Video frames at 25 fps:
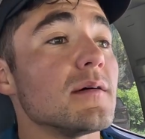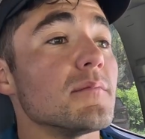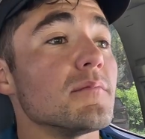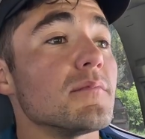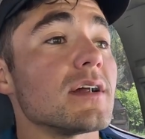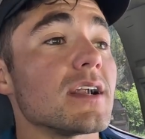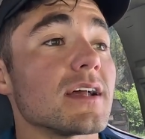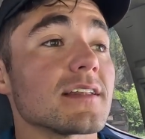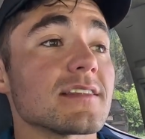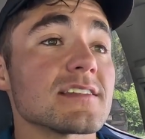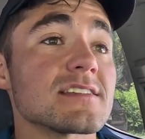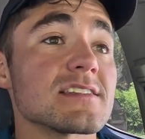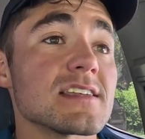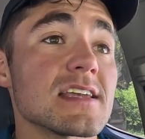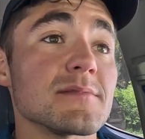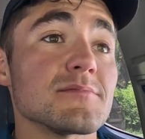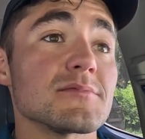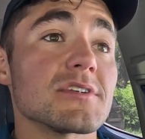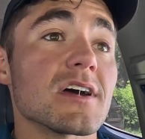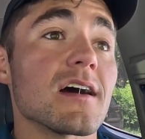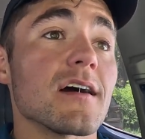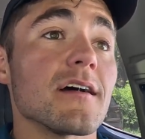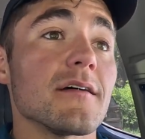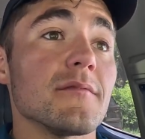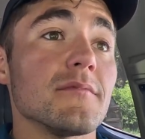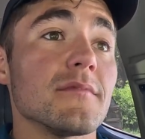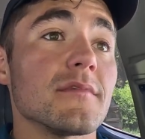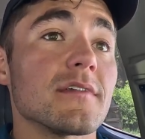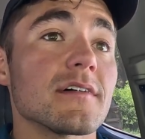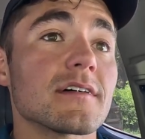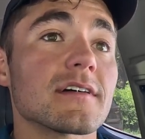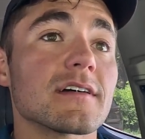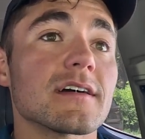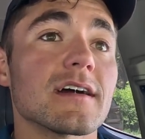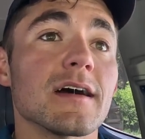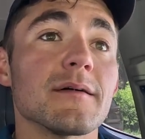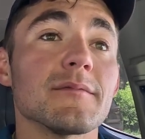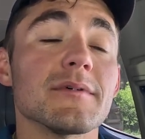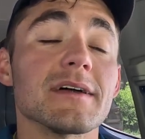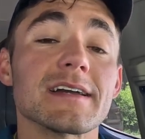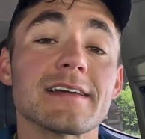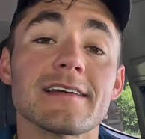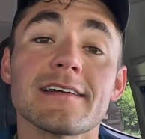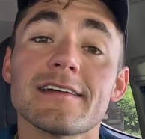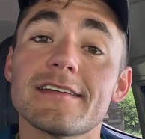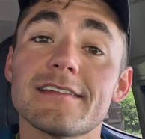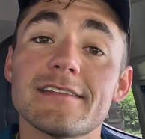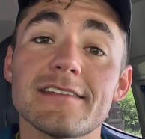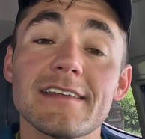But at the same time, I'm like,